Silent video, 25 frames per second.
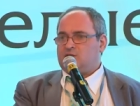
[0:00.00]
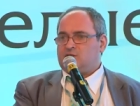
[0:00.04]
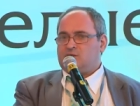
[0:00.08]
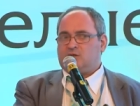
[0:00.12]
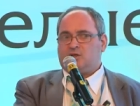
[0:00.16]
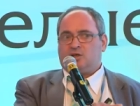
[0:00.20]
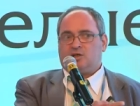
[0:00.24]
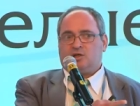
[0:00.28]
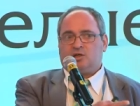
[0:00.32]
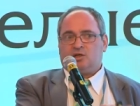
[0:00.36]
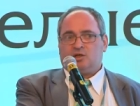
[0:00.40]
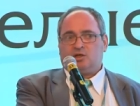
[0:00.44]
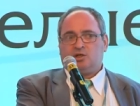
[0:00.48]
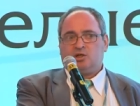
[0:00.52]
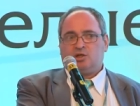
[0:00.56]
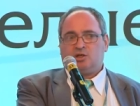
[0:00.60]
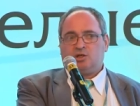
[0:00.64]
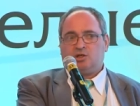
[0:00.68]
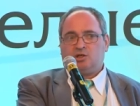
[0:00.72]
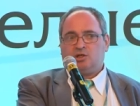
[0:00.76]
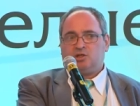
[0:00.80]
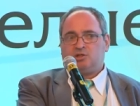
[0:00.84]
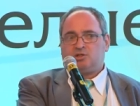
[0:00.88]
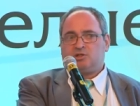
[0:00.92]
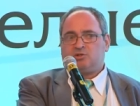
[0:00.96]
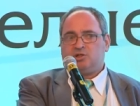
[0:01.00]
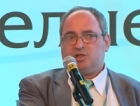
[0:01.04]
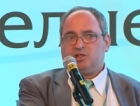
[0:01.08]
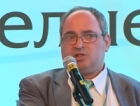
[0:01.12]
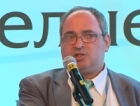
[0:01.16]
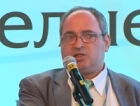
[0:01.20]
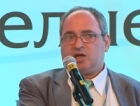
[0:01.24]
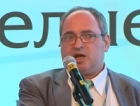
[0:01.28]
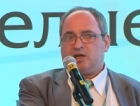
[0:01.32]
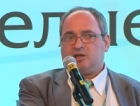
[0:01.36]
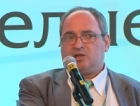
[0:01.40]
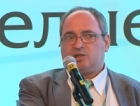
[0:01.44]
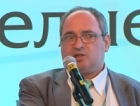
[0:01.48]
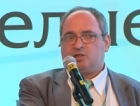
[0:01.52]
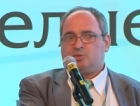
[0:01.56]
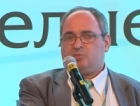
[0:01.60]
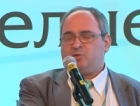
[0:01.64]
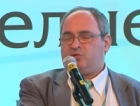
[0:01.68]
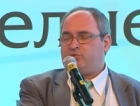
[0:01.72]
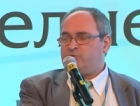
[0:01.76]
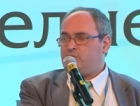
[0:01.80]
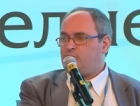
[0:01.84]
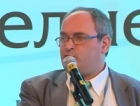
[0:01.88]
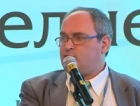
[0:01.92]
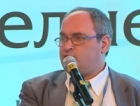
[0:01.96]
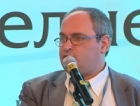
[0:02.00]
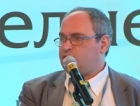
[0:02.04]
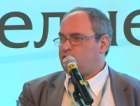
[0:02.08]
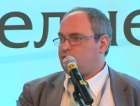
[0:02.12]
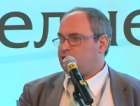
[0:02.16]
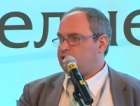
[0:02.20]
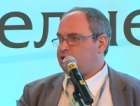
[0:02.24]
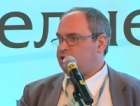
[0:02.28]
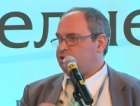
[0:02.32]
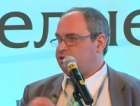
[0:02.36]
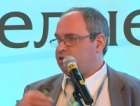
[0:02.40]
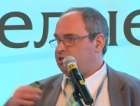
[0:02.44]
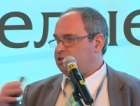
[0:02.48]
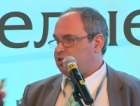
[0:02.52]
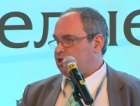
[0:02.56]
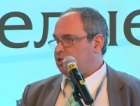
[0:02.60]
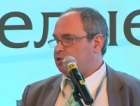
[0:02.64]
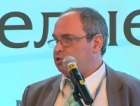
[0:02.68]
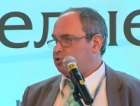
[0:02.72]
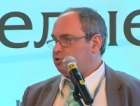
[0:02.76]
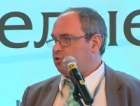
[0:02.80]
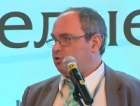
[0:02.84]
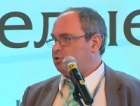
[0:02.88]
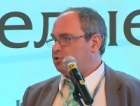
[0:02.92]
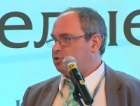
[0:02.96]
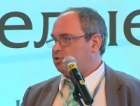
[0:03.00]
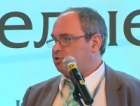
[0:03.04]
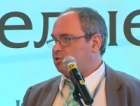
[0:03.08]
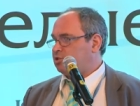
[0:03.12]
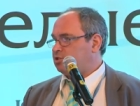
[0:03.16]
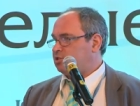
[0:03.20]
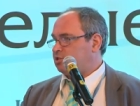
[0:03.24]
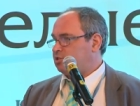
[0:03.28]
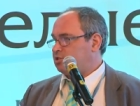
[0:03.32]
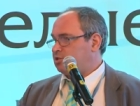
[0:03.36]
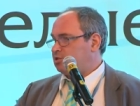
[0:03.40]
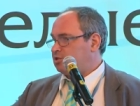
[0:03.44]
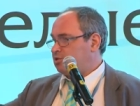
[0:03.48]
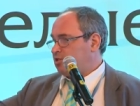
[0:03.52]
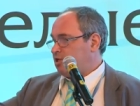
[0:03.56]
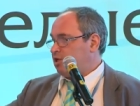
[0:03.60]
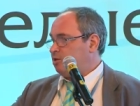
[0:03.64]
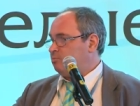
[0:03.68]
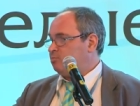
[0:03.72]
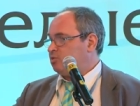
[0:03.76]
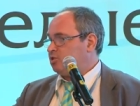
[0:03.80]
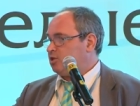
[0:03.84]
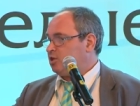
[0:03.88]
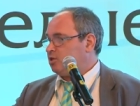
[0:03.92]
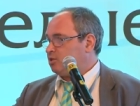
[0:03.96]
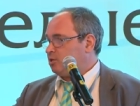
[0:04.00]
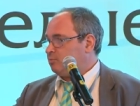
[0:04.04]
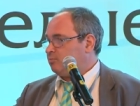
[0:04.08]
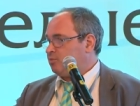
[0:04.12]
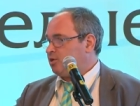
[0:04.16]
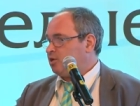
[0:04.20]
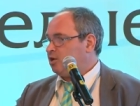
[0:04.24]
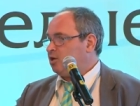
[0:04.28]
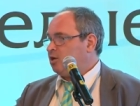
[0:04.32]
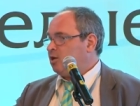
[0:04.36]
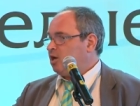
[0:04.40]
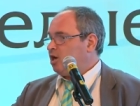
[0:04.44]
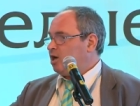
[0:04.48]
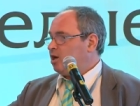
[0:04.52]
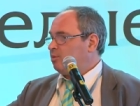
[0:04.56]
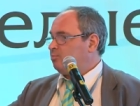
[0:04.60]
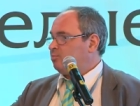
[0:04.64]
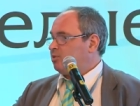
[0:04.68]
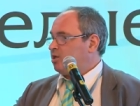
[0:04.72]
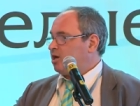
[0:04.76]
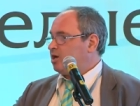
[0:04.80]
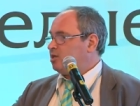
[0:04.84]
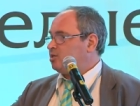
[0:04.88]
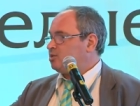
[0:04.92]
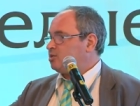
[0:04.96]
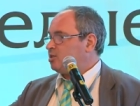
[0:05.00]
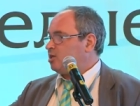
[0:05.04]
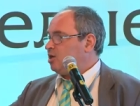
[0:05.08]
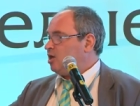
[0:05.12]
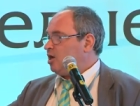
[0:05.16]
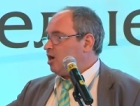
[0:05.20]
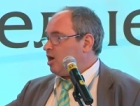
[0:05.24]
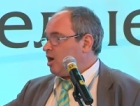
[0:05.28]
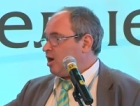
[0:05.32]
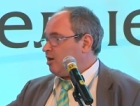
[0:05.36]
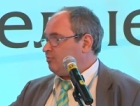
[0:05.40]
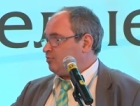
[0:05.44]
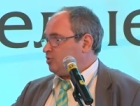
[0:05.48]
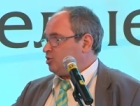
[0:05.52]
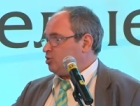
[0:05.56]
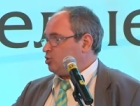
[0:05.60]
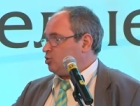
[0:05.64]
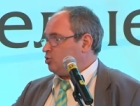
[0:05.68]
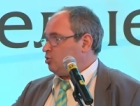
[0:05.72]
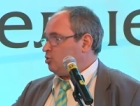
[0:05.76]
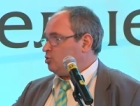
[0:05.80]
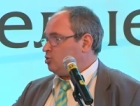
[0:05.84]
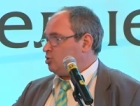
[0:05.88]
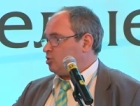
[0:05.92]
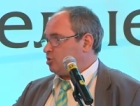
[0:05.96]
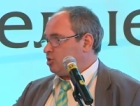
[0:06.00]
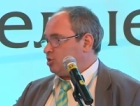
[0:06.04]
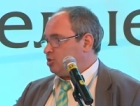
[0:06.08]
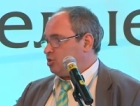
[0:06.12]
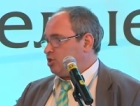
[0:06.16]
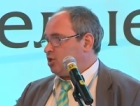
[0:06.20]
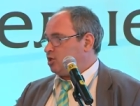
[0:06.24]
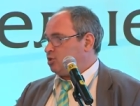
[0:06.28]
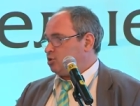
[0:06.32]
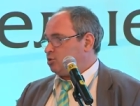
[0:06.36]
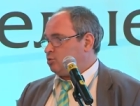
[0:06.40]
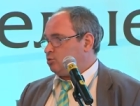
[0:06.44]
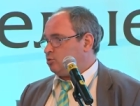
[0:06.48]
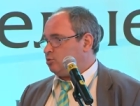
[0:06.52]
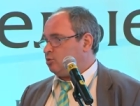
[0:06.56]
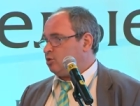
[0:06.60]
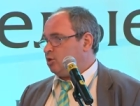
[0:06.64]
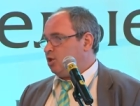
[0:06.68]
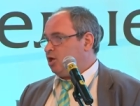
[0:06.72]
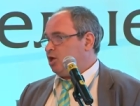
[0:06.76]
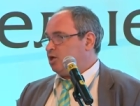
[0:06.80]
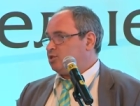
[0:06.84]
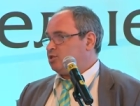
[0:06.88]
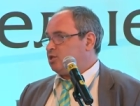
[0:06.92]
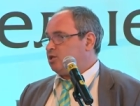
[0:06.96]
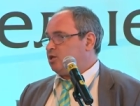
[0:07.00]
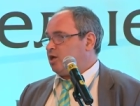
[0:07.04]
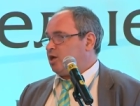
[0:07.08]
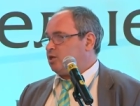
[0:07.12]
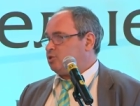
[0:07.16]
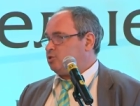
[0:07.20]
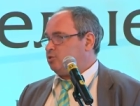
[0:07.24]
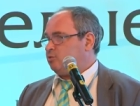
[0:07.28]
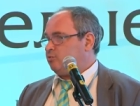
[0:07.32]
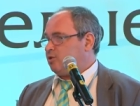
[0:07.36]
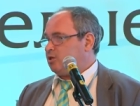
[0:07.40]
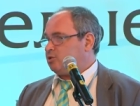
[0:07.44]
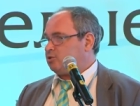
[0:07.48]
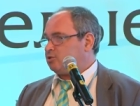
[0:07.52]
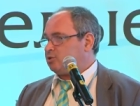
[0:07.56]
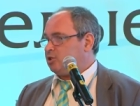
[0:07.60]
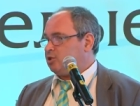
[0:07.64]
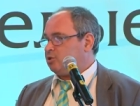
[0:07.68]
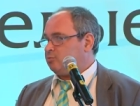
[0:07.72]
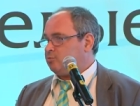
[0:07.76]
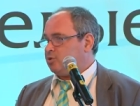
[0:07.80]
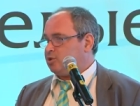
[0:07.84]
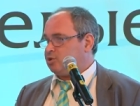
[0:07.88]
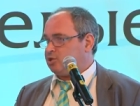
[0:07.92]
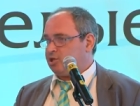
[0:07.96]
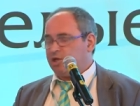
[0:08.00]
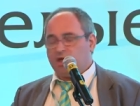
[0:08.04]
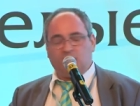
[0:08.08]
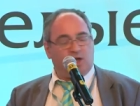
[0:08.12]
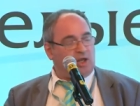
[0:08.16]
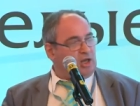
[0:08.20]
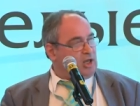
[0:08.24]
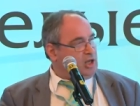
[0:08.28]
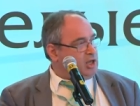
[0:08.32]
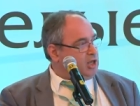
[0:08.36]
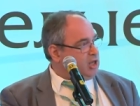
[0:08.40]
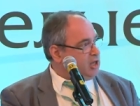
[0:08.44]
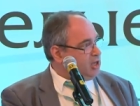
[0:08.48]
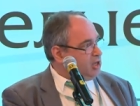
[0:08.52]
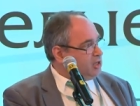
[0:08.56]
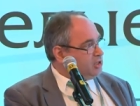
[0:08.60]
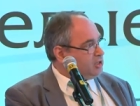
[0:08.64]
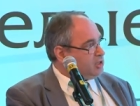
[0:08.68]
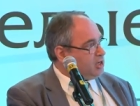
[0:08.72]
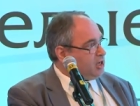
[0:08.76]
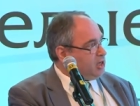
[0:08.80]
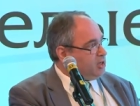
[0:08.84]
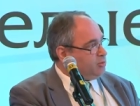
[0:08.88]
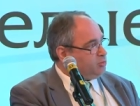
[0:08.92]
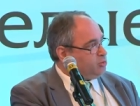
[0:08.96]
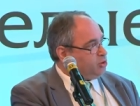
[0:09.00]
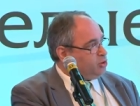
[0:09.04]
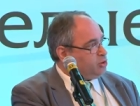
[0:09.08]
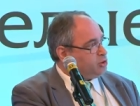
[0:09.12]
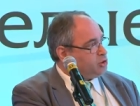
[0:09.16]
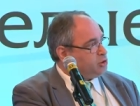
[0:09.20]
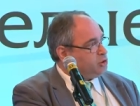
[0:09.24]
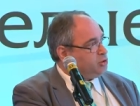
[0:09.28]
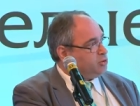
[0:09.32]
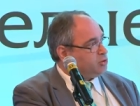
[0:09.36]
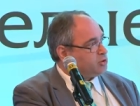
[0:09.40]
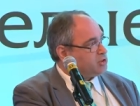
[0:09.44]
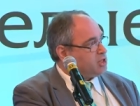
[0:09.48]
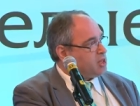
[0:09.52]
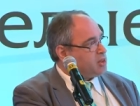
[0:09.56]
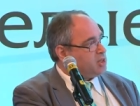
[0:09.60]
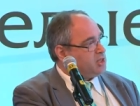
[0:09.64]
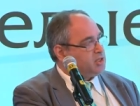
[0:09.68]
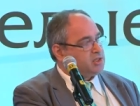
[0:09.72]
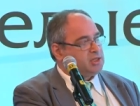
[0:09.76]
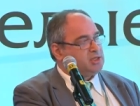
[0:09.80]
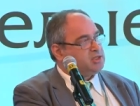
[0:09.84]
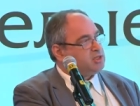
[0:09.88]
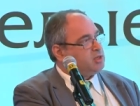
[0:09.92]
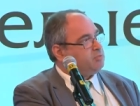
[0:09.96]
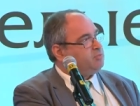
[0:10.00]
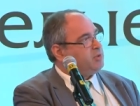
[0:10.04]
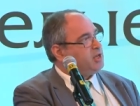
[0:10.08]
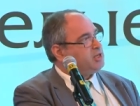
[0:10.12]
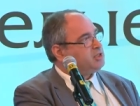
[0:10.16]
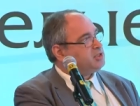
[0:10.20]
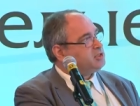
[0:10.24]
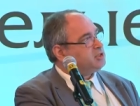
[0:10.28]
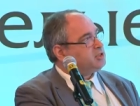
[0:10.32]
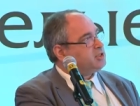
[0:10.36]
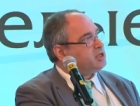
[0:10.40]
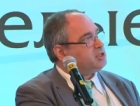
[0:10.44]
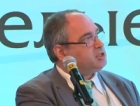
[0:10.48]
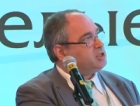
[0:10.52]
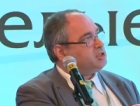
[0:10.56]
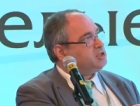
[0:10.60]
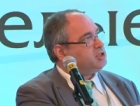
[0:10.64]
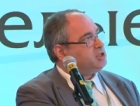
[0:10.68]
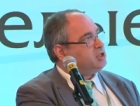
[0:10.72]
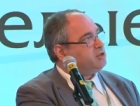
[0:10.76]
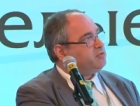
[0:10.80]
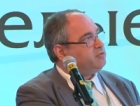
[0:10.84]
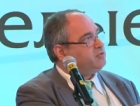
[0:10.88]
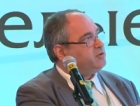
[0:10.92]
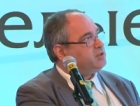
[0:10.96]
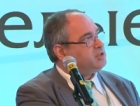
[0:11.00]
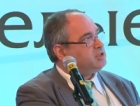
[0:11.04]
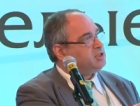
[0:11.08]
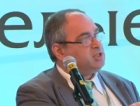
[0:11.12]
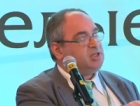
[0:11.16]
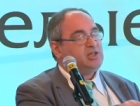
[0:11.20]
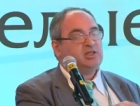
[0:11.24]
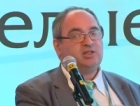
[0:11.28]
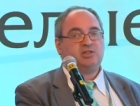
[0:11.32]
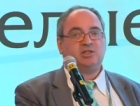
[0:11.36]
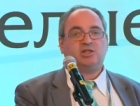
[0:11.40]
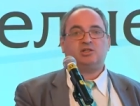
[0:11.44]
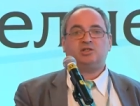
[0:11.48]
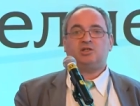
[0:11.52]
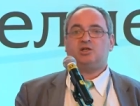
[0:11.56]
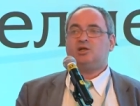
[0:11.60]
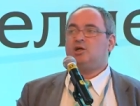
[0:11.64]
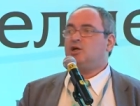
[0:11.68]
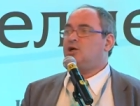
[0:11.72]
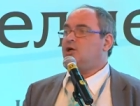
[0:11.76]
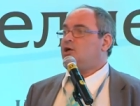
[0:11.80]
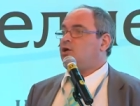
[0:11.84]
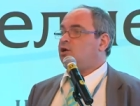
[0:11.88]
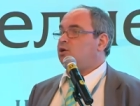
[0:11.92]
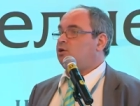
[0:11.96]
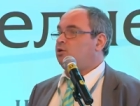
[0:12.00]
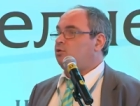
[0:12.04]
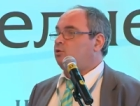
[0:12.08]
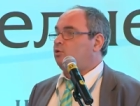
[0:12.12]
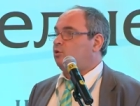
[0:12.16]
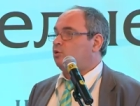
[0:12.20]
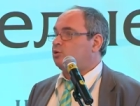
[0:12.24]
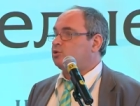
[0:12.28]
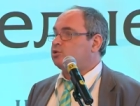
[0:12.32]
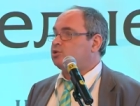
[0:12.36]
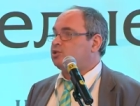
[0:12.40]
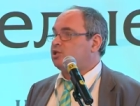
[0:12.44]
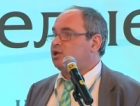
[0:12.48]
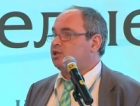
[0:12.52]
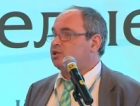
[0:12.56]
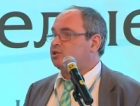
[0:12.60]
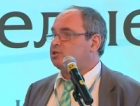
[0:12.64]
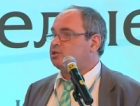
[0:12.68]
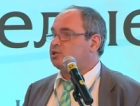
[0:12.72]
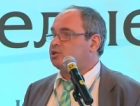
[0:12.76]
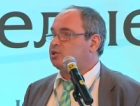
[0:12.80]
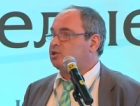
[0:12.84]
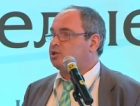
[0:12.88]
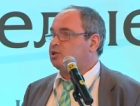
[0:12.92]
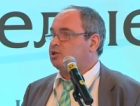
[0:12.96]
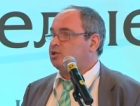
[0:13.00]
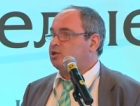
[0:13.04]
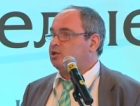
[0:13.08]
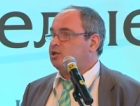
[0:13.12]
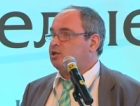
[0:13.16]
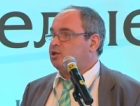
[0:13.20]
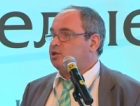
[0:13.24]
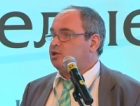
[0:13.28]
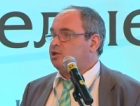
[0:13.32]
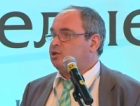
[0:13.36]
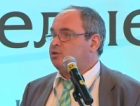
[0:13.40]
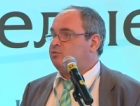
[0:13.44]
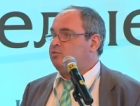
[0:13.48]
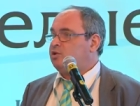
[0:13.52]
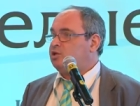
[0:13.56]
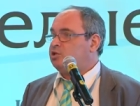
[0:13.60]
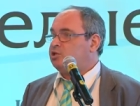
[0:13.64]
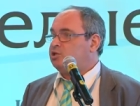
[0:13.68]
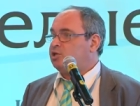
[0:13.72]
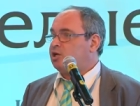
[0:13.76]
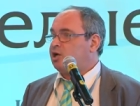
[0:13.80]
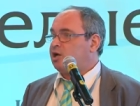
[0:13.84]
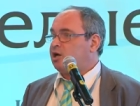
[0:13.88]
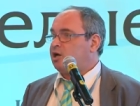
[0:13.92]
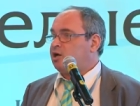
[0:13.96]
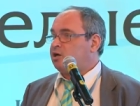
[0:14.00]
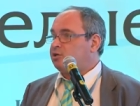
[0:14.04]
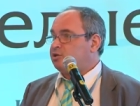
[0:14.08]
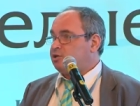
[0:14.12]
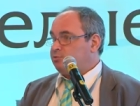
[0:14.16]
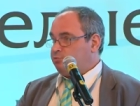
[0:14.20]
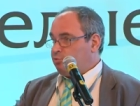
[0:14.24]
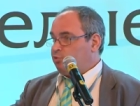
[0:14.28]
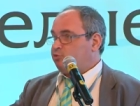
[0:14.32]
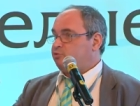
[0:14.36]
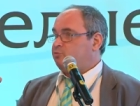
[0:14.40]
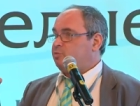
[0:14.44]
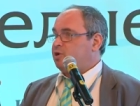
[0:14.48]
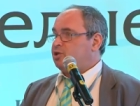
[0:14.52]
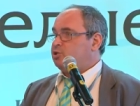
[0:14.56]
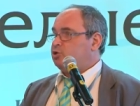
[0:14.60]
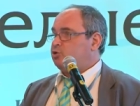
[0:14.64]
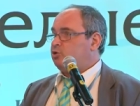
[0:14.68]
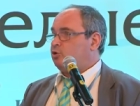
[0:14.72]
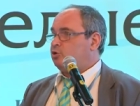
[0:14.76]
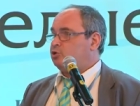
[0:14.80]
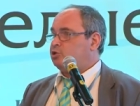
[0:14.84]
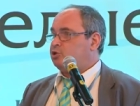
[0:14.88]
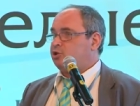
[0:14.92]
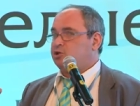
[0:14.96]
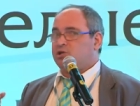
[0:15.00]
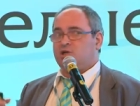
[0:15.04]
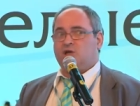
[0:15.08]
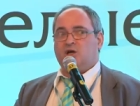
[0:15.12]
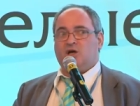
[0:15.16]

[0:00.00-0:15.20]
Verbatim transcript: uh, three cycles before surgery, then surgery, and then the same therapy applies after surgery, just to, as an adjuvant treatment. And I'm not sure that this is the best strategy if we see that all cells which are removed by surgeon